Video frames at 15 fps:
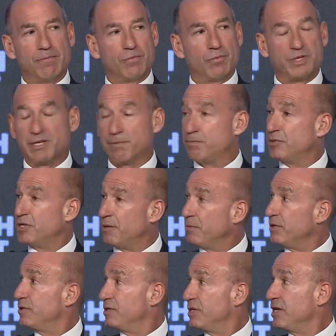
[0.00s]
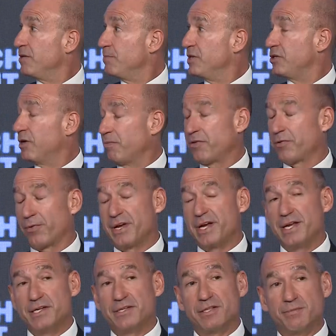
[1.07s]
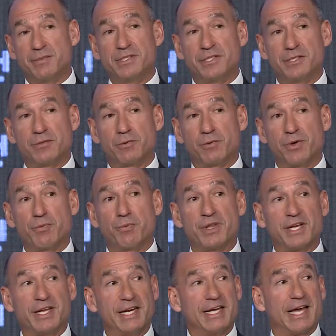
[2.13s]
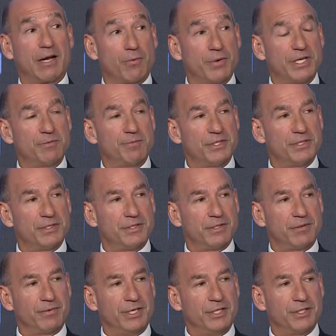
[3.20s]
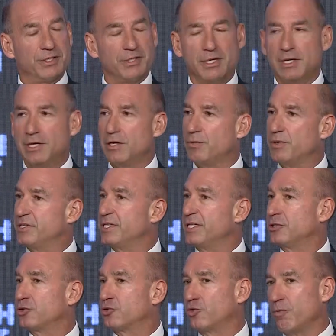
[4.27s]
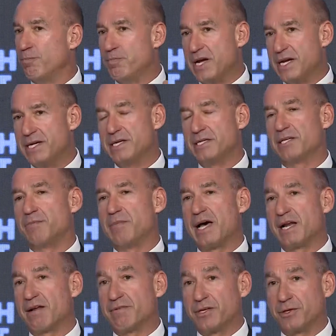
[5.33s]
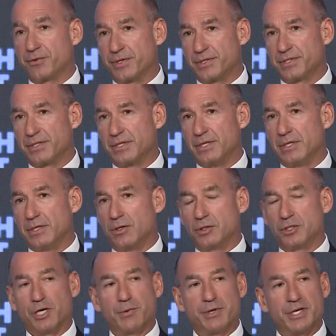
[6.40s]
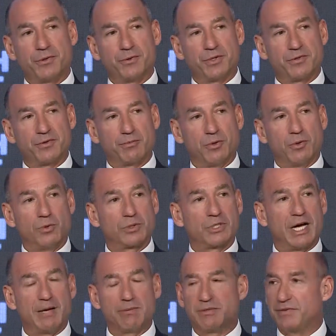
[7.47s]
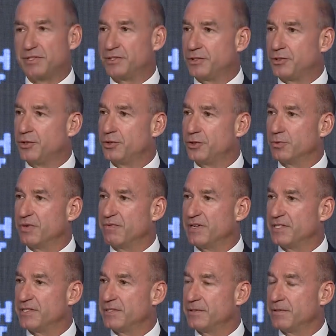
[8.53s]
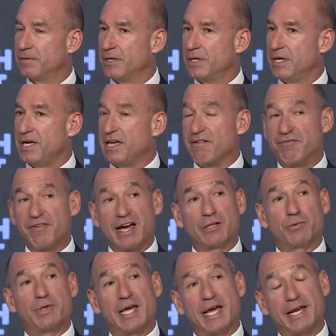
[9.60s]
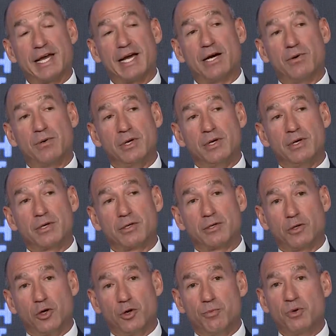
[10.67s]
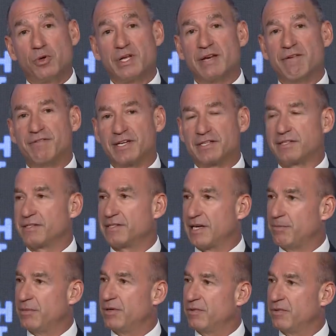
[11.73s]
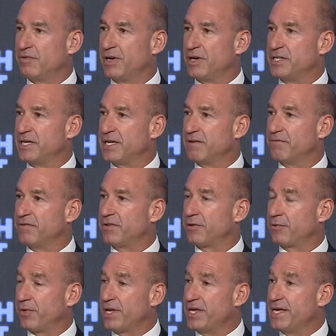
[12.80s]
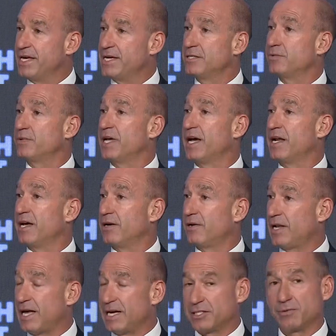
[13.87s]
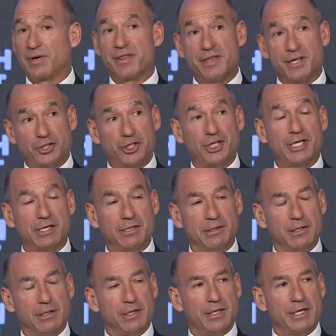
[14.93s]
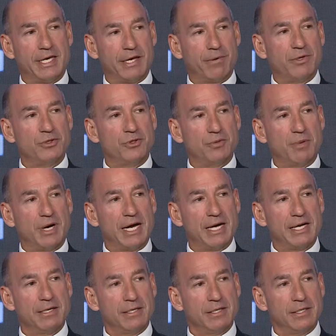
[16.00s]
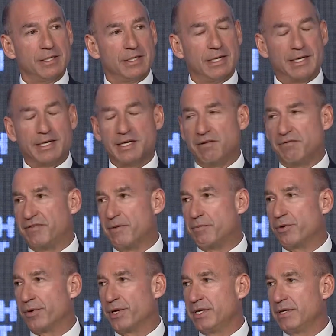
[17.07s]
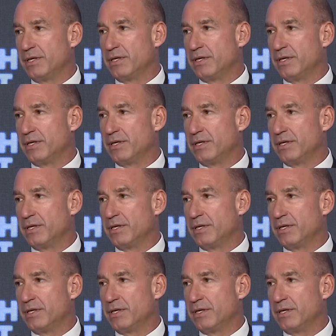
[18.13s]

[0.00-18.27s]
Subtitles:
We tend to be top 3 in each of the businesses we're in. We're the leading equities business in the region. We see a tremendous amount of interest, ongoing interest from all types of institutional investors. In fact, we had our Global Investor Summit. We've only done it for 3 years. We had our last one this year here in Dubai in February.